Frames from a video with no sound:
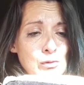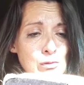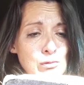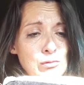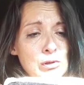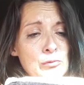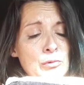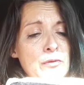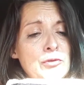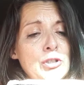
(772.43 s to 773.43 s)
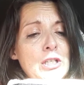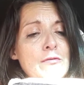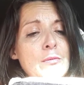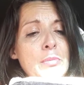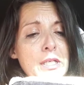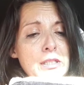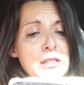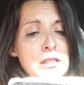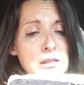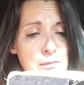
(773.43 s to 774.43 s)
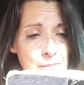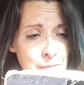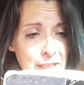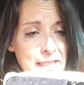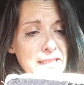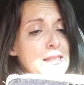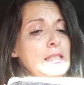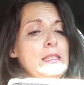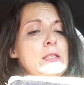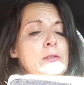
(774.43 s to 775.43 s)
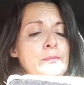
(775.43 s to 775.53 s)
When we forgive the penitent,